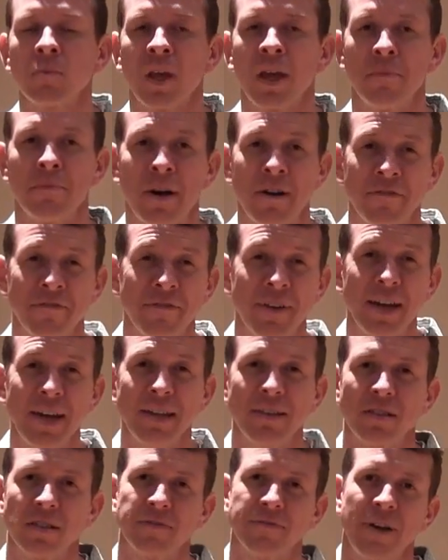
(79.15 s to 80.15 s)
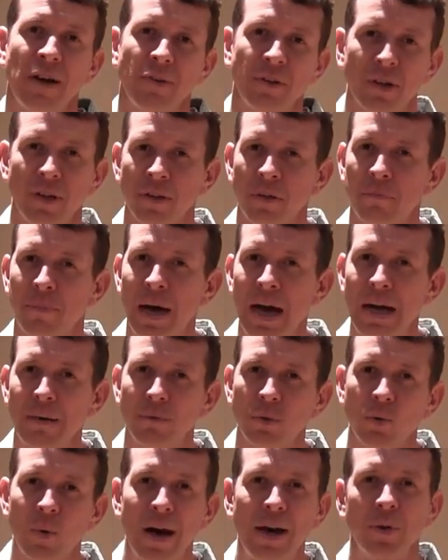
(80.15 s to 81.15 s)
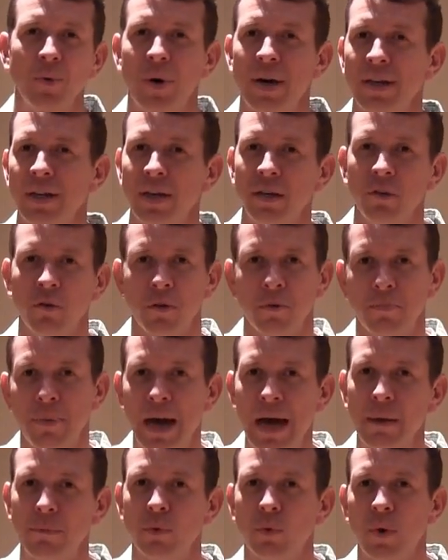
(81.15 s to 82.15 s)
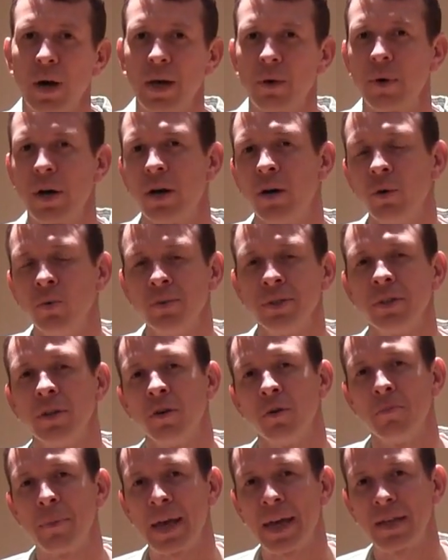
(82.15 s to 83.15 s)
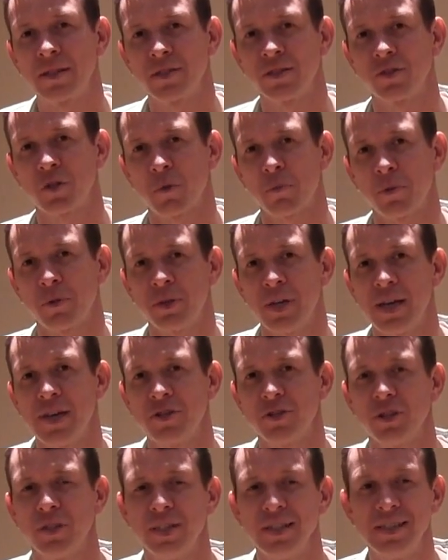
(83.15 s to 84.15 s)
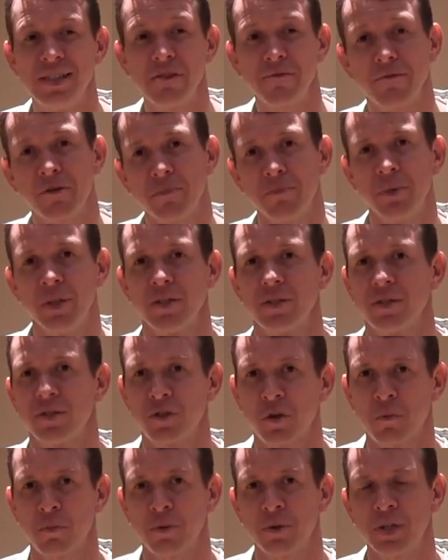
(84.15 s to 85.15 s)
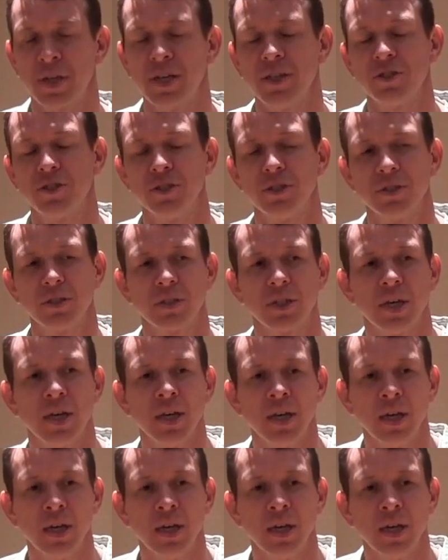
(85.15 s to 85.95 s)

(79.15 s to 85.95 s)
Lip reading: and my faith is founded on the Bible, why do I not know the Bible? Why do I only know man's interpretation and different men's interpretations?